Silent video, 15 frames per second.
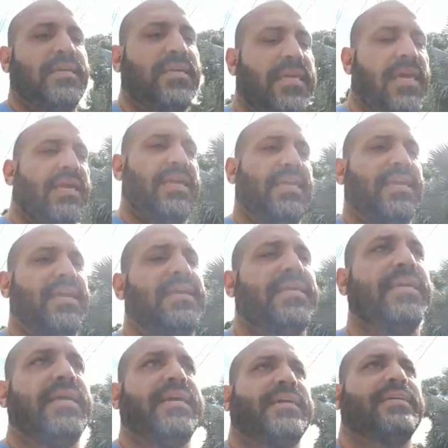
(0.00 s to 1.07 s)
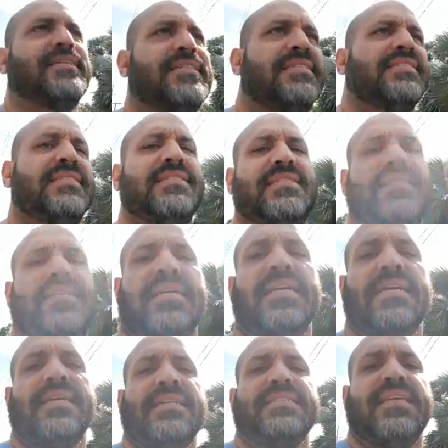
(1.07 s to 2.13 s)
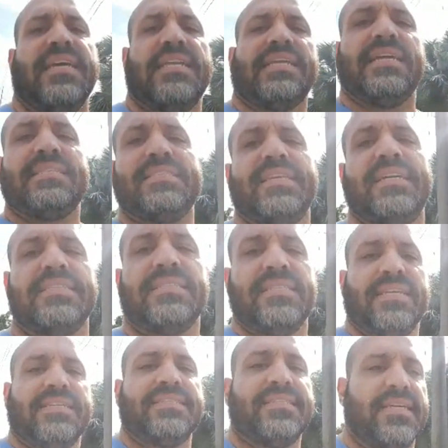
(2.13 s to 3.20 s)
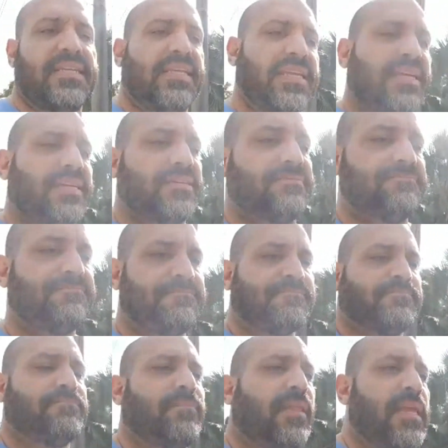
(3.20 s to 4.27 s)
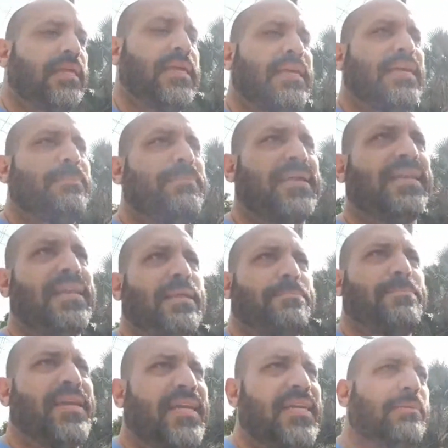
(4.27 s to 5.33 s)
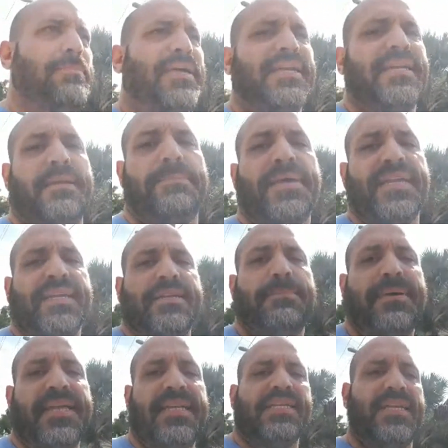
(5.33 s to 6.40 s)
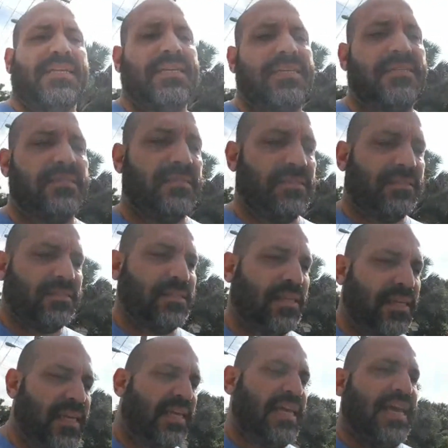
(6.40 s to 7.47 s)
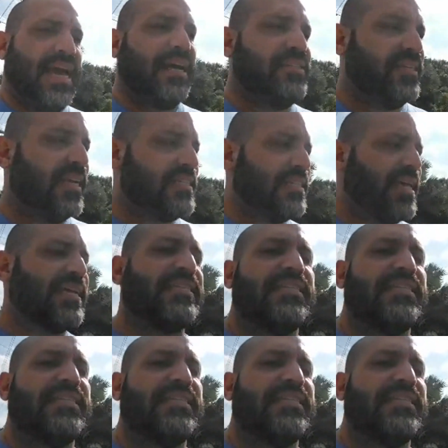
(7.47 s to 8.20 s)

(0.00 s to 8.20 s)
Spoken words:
Yeah. Da da da da da da. Da da da da da da da da. How'd you guys like